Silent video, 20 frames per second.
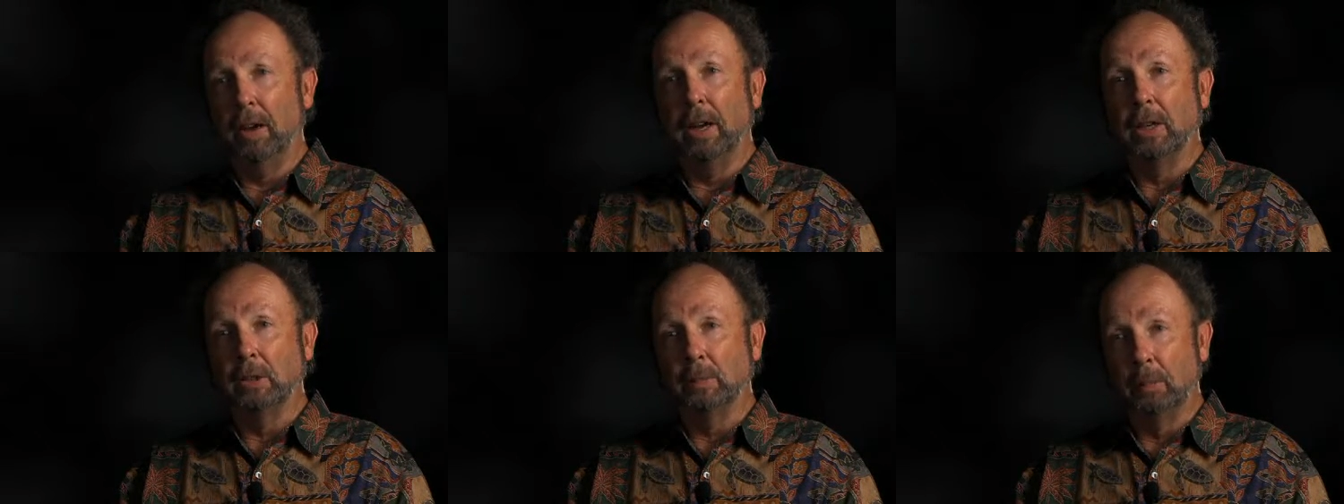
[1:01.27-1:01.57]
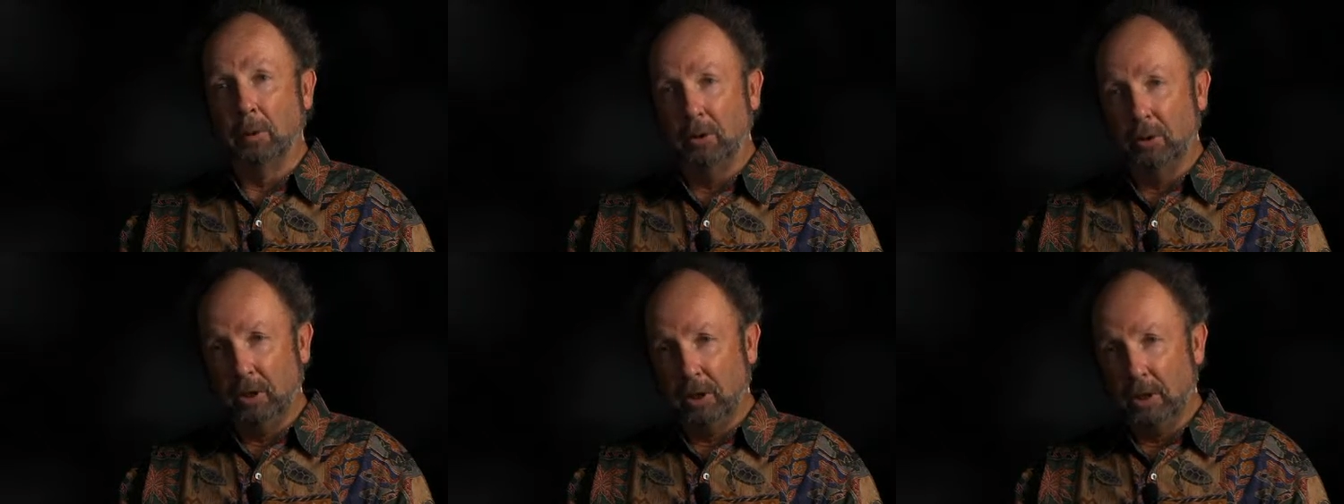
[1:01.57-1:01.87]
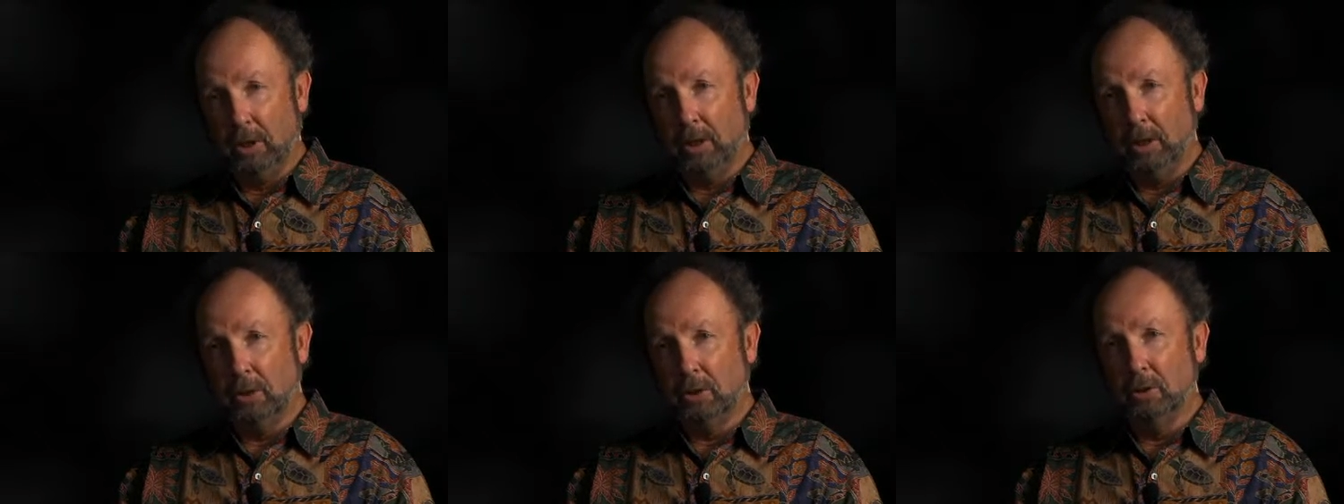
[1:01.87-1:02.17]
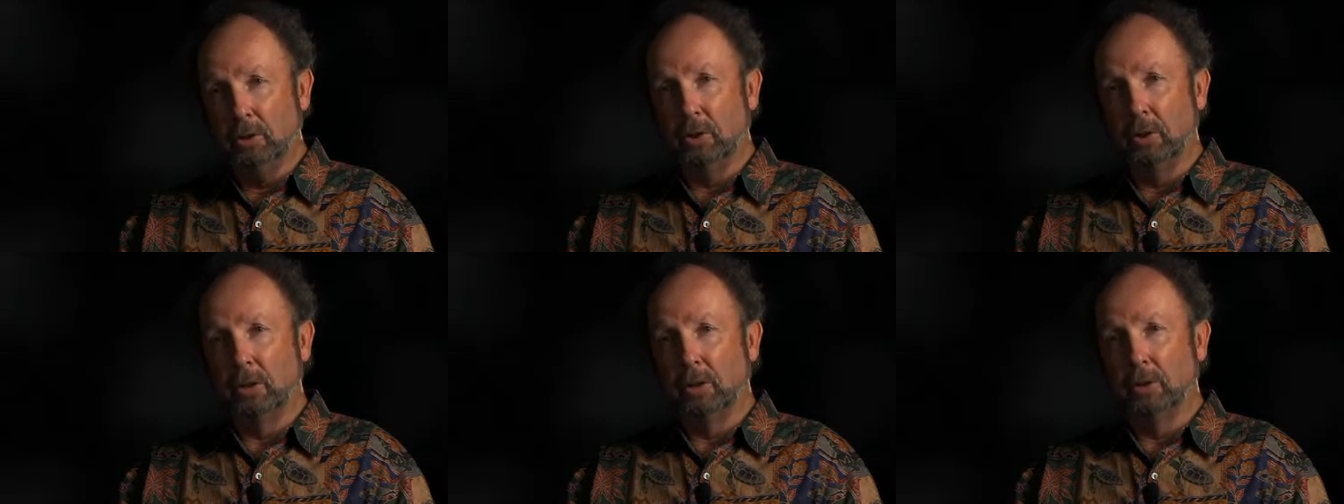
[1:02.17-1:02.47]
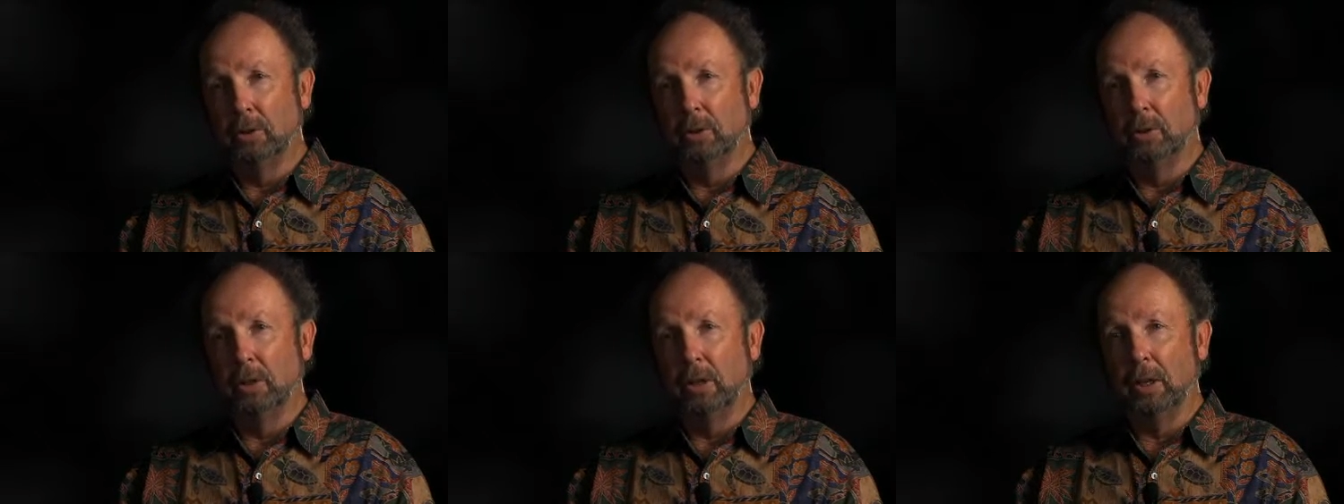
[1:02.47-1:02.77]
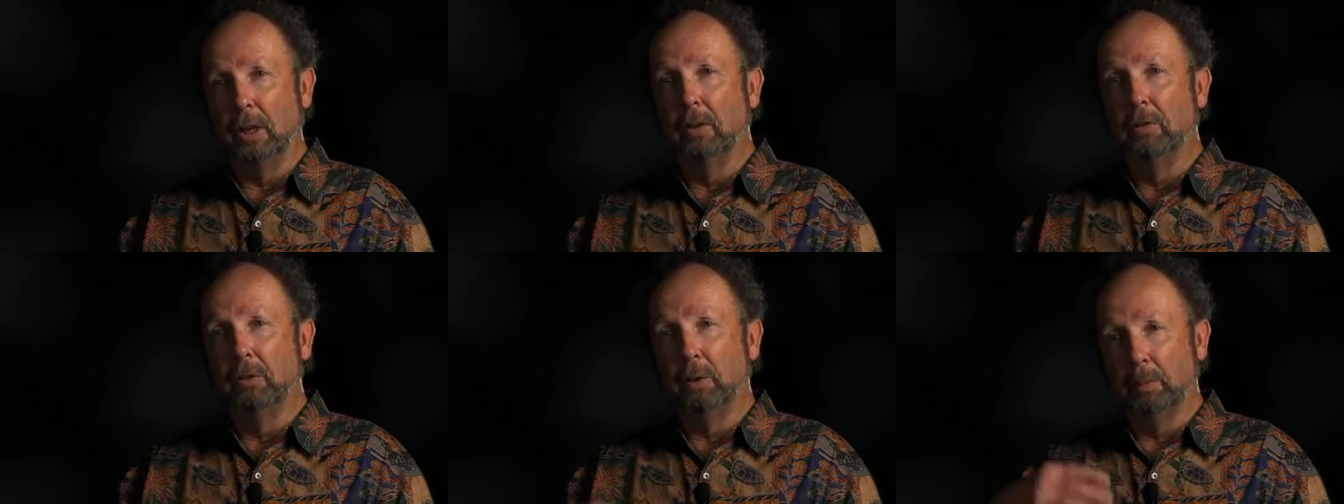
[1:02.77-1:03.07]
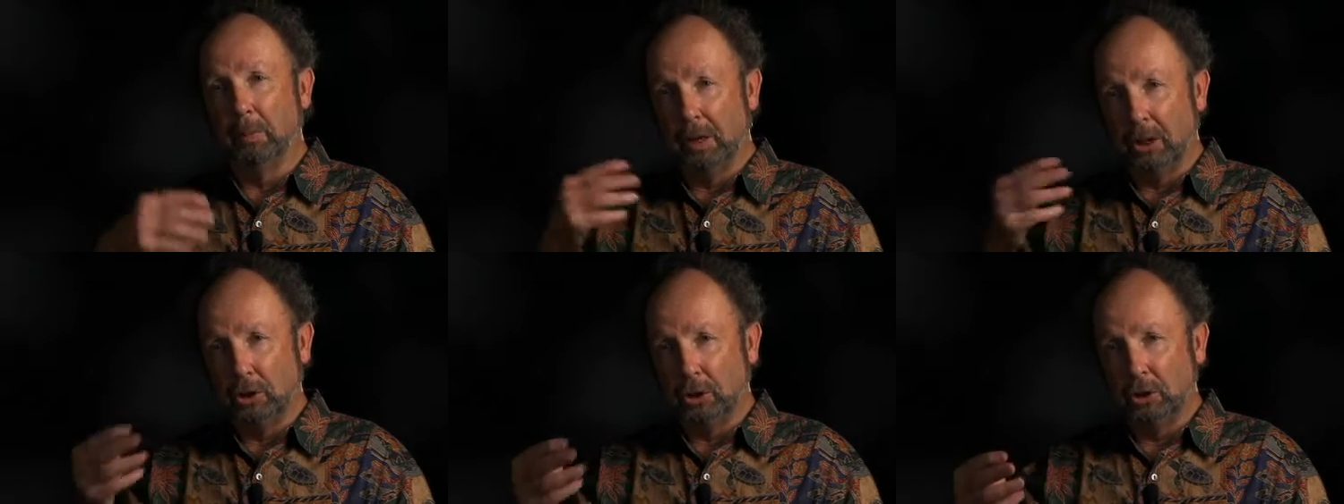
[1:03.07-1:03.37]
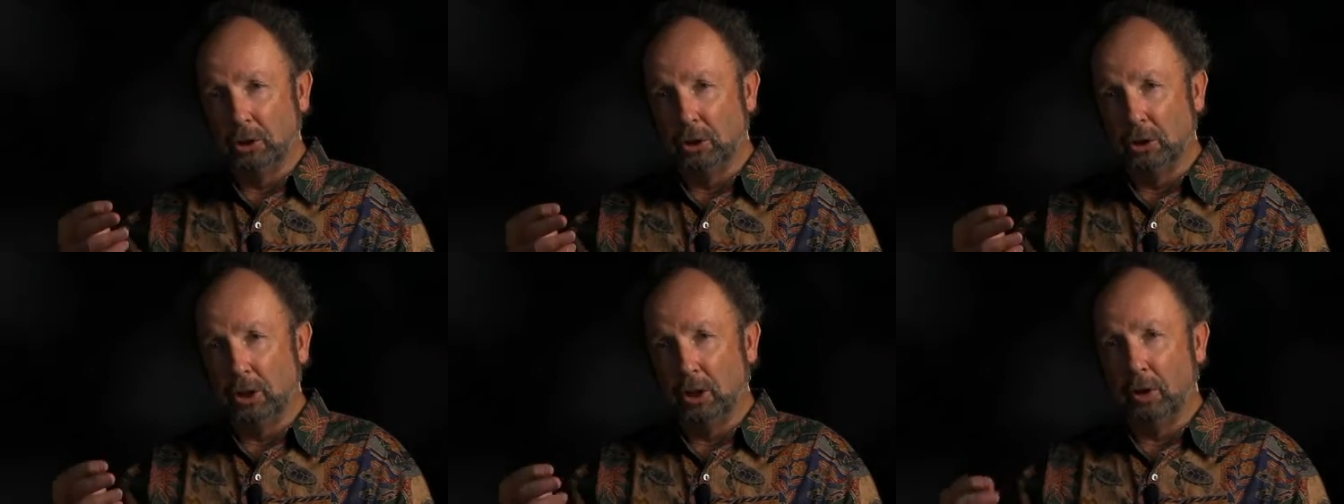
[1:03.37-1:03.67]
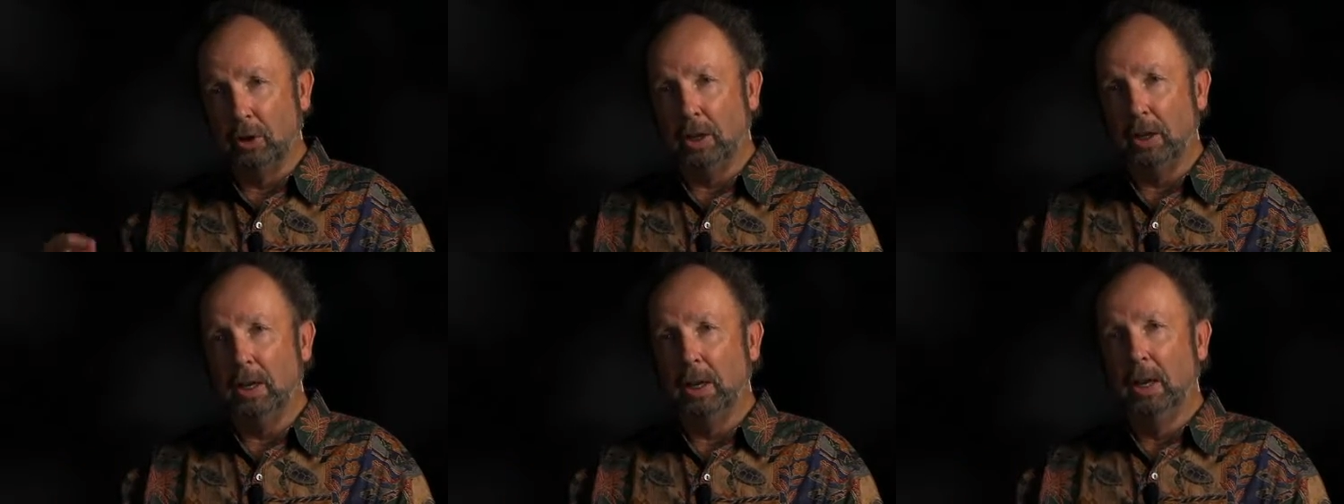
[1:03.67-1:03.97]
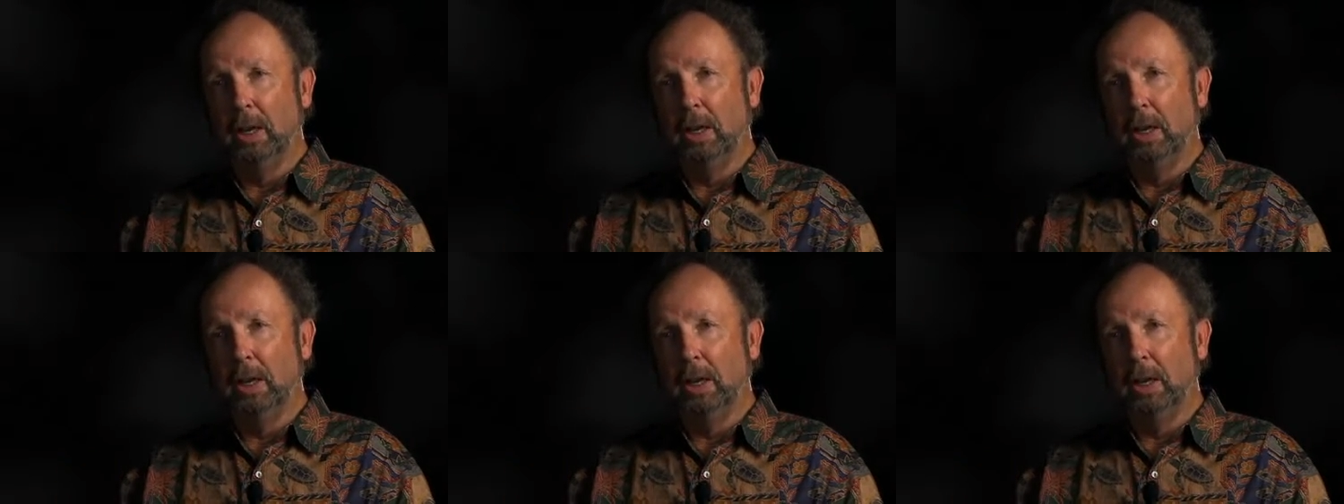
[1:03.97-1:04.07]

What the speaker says: expertise to this information sharing.